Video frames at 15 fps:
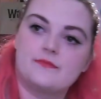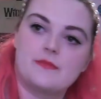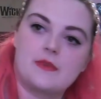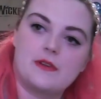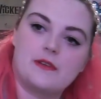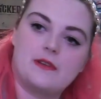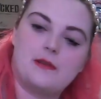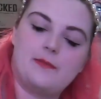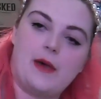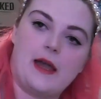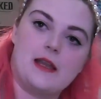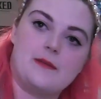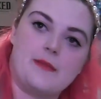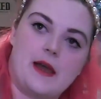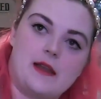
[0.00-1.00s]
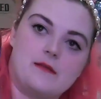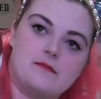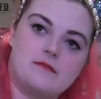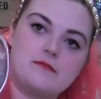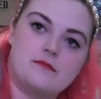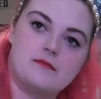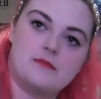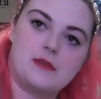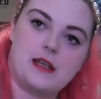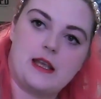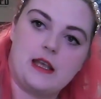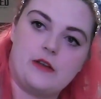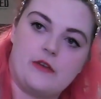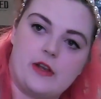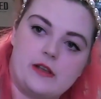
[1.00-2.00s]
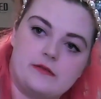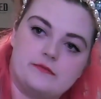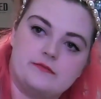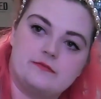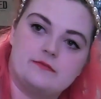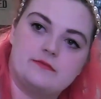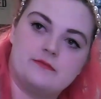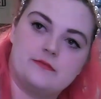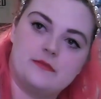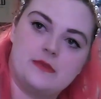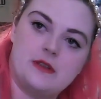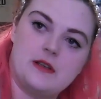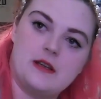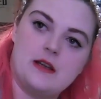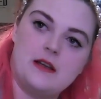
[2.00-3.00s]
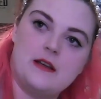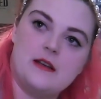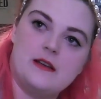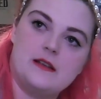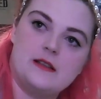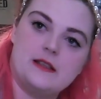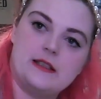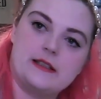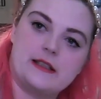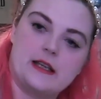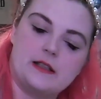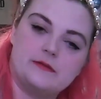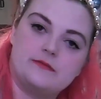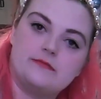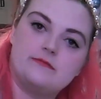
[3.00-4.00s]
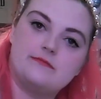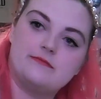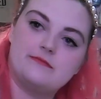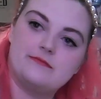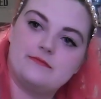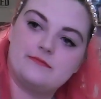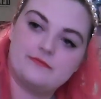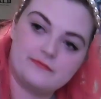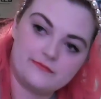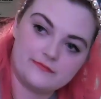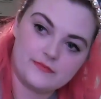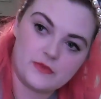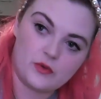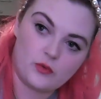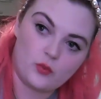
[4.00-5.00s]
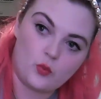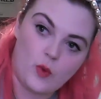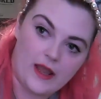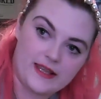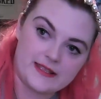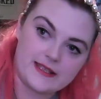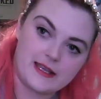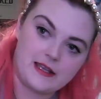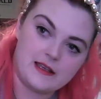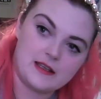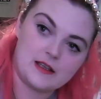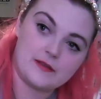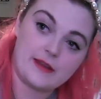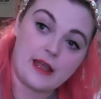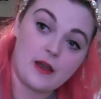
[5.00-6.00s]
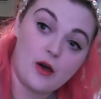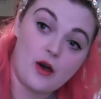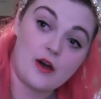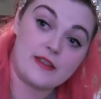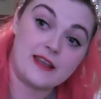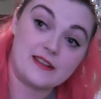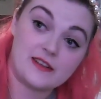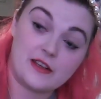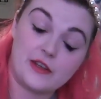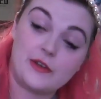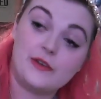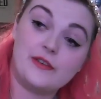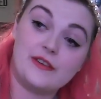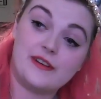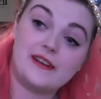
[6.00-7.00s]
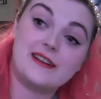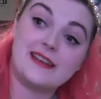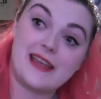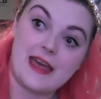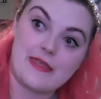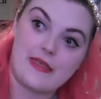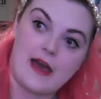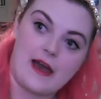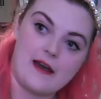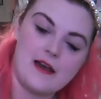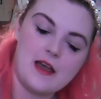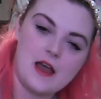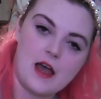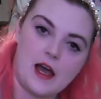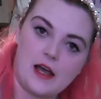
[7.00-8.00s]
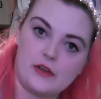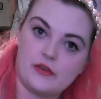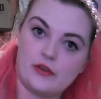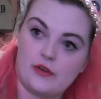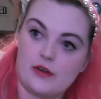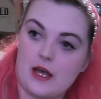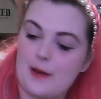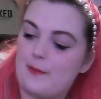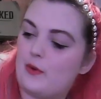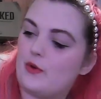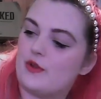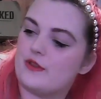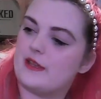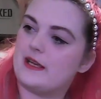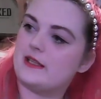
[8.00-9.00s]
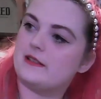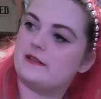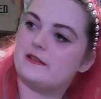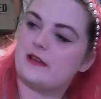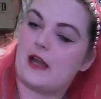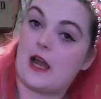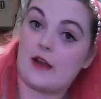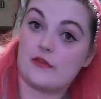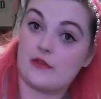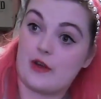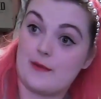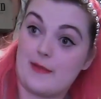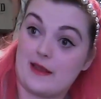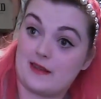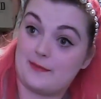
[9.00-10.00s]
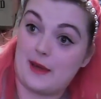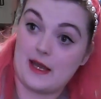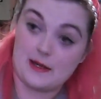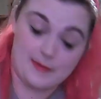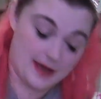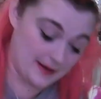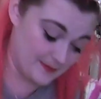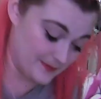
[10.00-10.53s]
Spider-Man keyring. It's like, it's weighty. And I'm like, oh, that's cute. Get that. I bought this after I met Spider-Man.